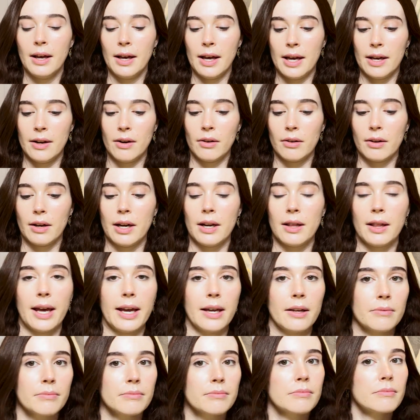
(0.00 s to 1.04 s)
and I'll kind of
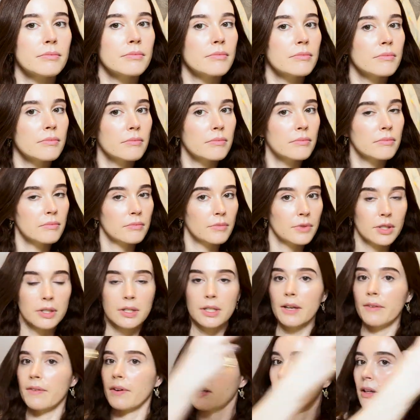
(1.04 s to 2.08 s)
like just
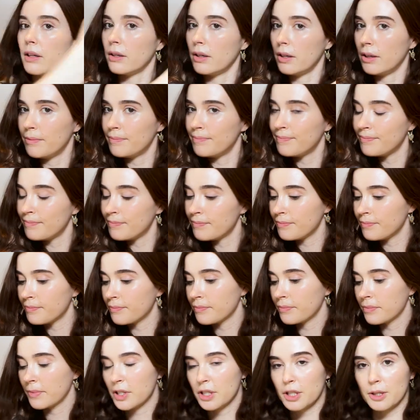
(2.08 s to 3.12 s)
give it a little
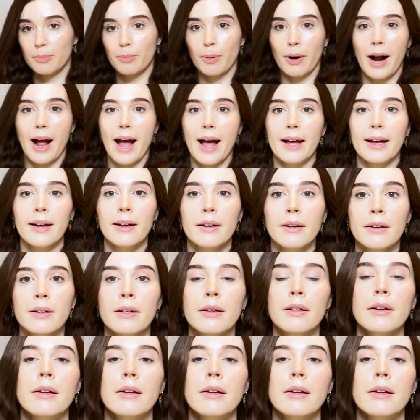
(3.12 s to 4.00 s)
spray